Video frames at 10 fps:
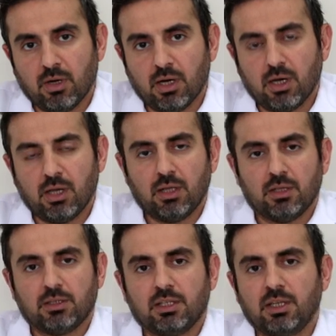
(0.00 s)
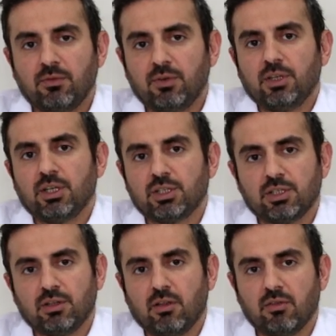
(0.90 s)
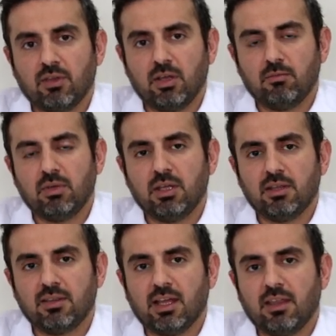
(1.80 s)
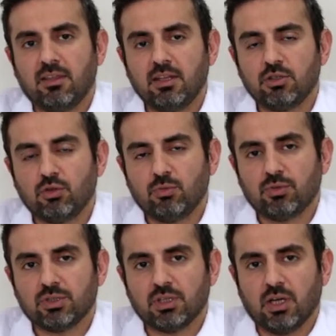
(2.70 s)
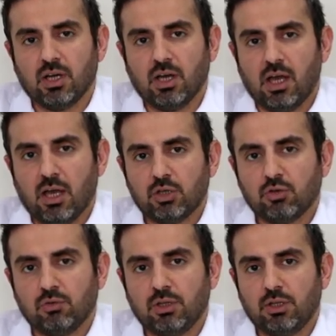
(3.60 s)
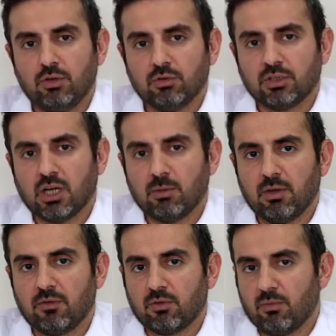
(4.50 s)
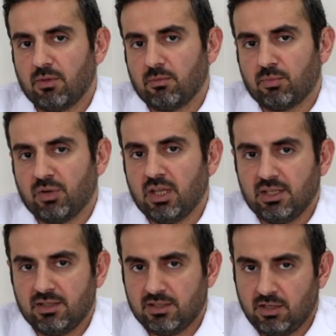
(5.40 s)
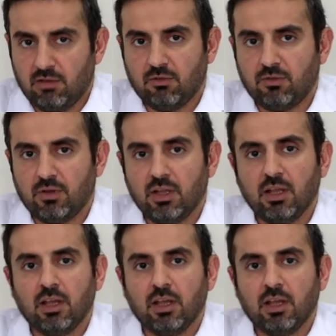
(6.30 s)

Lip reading: By the definition, they mean that these tumors are actually not coming from the brain itself.